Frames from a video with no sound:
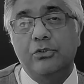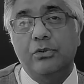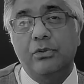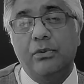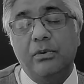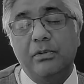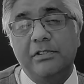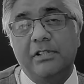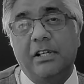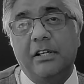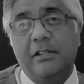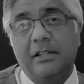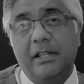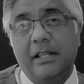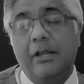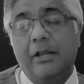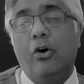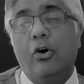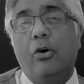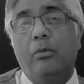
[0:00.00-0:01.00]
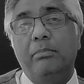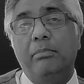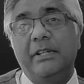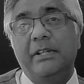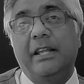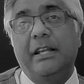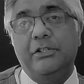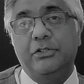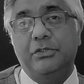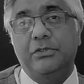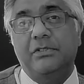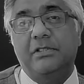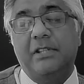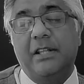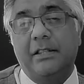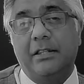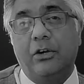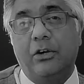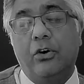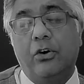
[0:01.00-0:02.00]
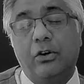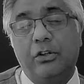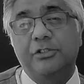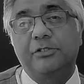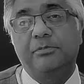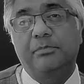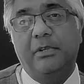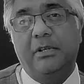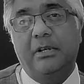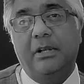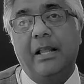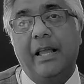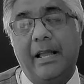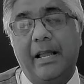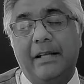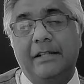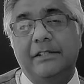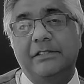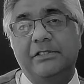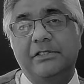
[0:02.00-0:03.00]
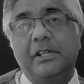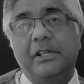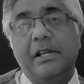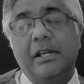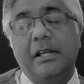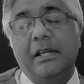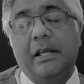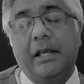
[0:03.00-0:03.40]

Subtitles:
So those are the obligations that the hospital has